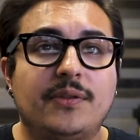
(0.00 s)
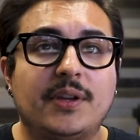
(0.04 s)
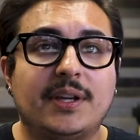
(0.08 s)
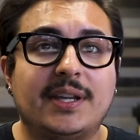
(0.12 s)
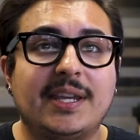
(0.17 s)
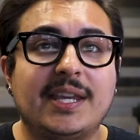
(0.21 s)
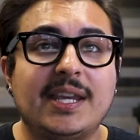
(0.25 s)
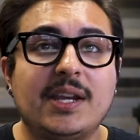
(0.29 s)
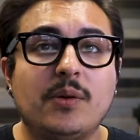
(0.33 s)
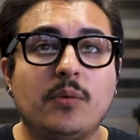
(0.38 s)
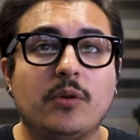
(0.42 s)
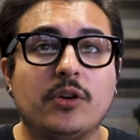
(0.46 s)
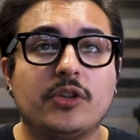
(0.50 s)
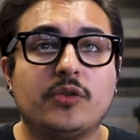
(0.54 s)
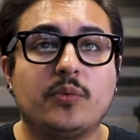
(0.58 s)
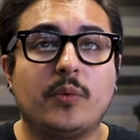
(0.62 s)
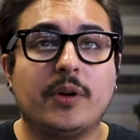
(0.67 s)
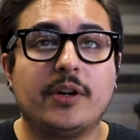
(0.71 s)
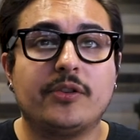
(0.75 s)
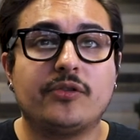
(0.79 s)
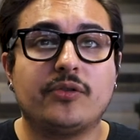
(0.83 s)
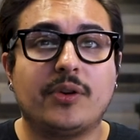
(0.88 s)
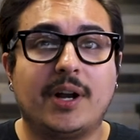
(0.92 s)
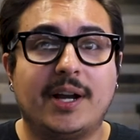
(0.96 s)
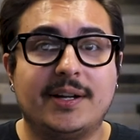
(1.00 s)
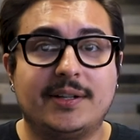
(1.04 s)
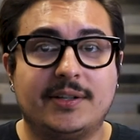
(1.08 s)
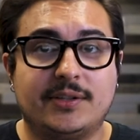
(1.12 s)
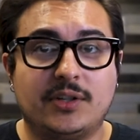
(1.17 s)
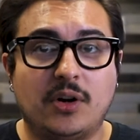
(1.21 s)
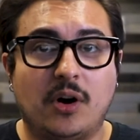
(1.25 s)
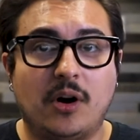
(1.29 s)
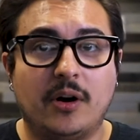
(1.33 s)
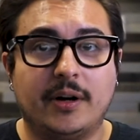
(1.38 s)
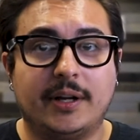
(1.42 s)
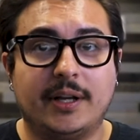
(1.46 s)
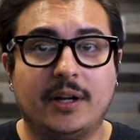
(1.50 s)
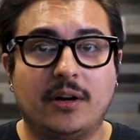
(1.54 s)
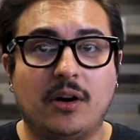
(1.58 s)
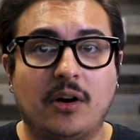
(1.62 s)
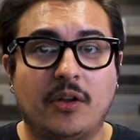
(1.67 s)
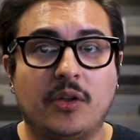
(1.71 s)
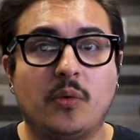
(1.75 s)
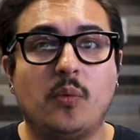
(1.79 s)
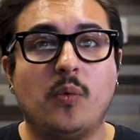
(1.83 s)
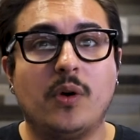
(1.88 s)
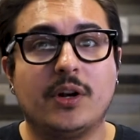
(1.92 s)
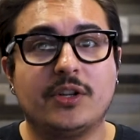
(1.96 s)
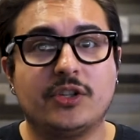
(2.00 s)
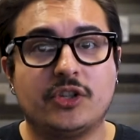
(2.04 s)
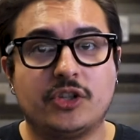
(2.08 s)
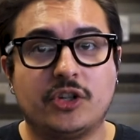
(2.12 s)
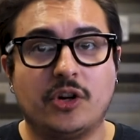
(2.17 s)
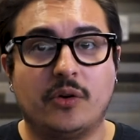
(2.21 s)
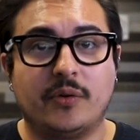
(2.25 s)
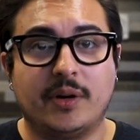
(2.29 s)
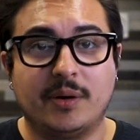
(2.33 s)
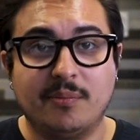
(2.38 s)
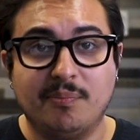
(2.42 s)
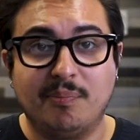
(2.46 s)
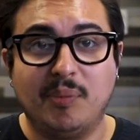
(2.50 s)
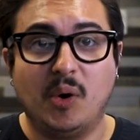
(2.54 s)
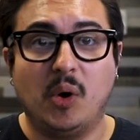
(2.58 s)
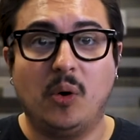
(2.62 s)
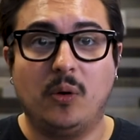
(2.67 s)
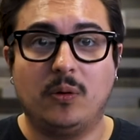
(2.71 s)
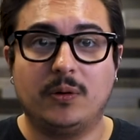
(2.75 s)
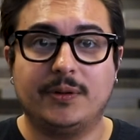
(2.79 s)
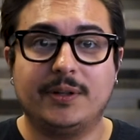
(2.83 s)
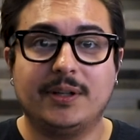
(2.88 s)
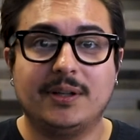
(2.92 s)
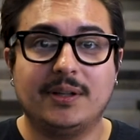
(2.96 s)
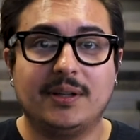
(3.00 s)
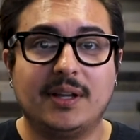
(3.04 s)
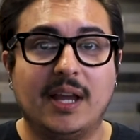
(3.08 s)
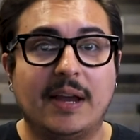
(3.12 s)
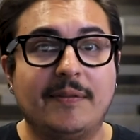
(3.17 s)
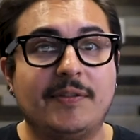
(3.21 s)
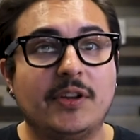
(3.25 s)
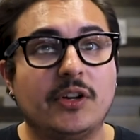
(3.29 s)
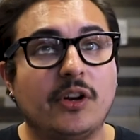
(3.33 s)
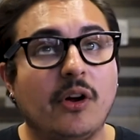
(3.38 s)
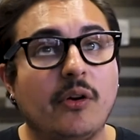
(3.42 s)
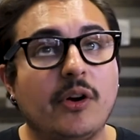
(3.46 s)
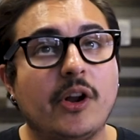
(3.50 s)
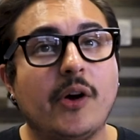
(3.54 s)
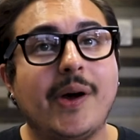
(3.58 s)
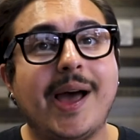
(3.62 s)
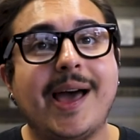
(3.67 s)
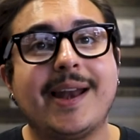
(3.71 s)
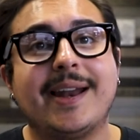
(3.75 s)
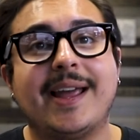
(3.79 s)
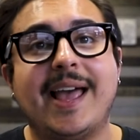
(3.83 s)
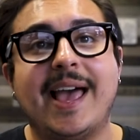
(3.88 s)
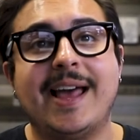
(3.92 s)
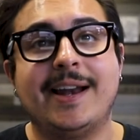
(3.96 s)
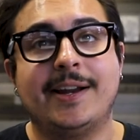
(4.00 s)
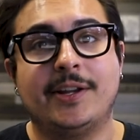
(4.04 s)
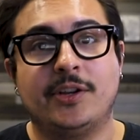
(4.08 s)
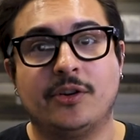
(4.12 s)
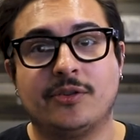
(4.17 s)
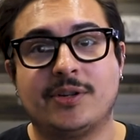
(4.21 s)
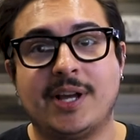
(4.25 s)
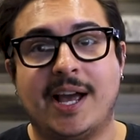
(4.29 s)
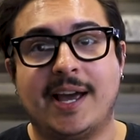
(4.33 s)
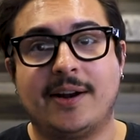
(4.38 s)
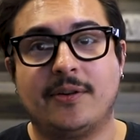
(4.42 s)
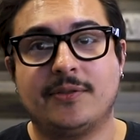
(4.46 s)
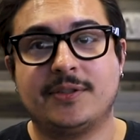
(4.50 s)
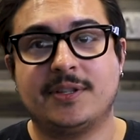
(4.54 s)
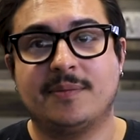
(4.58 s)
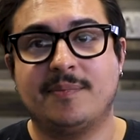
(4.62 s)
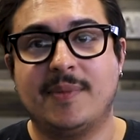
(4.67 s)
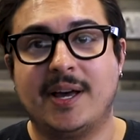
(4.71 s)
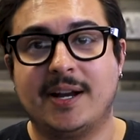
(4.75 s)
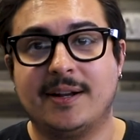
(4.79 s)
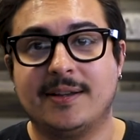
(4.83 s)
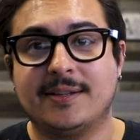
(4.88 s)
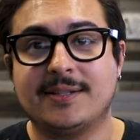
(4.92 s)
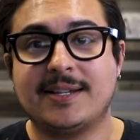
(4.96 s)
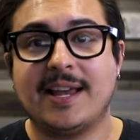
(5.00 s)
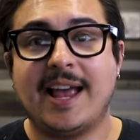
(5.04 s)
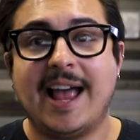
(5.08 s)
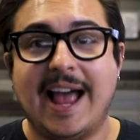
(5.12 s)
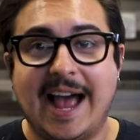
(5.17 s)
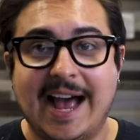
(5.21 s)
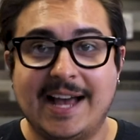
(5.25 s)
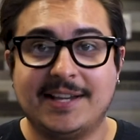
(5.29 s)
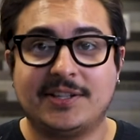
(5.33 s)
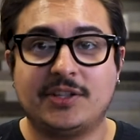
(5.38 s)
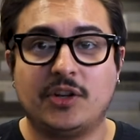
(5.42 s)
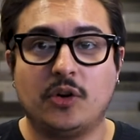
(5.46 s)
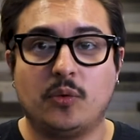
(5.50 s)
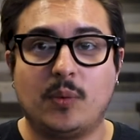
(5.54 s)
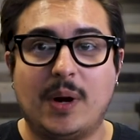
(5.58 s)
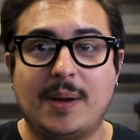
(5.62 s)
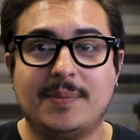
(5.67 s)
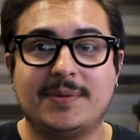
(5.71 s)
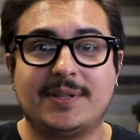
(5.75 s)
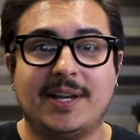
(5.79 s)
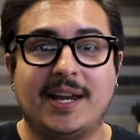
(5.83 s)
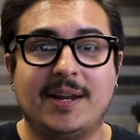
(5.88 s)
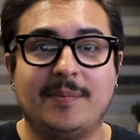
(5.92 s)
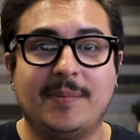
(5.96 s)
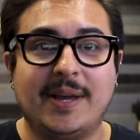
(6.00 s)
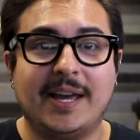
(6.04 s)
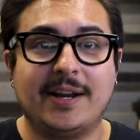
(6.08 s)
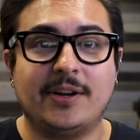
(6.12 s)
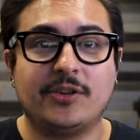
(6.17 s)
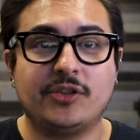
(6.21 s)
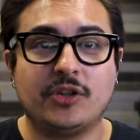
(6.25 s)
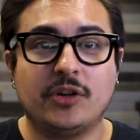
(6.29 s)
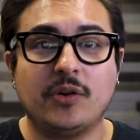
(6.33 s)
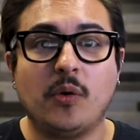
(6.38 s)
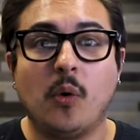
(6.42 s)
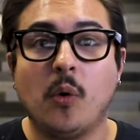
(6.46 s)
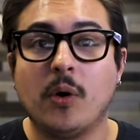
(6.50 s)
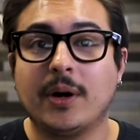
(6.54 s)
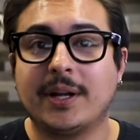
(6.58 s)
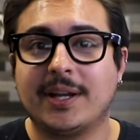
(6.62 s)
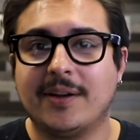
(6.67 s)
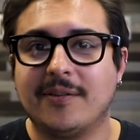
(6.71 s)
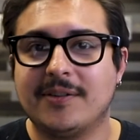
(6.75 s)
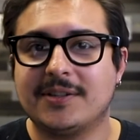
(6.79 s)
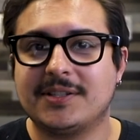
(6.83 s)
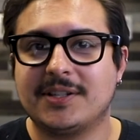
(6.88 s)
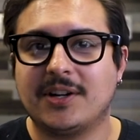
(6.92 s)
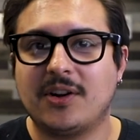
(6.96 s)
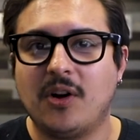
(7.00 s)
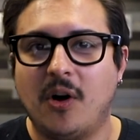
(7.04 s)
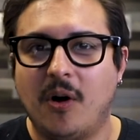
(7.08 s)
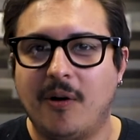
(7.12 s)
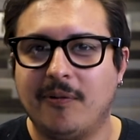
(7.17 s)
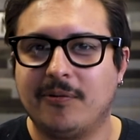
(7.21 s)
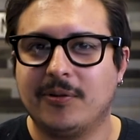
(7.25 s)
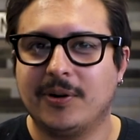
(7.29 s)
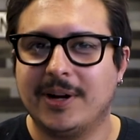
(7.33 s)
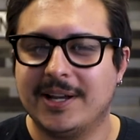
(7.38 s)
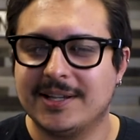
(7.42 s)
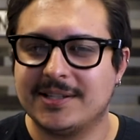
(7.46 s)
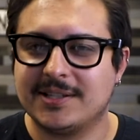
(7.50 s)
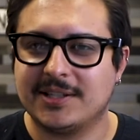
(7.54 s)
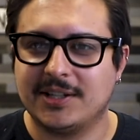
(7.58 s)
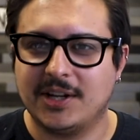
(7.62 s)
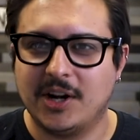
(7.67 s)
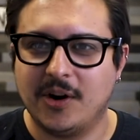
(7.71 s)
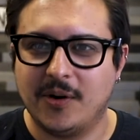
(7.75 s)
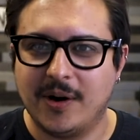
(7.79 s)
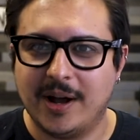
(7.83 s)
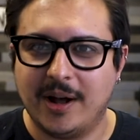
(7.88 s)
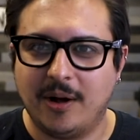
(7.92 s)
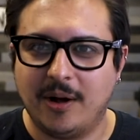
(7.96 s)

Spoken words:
The keywords we're trying to target are the ones shown in bold. If you don't know how to edit your titles and metas, ask your website manager or give us a call for SEO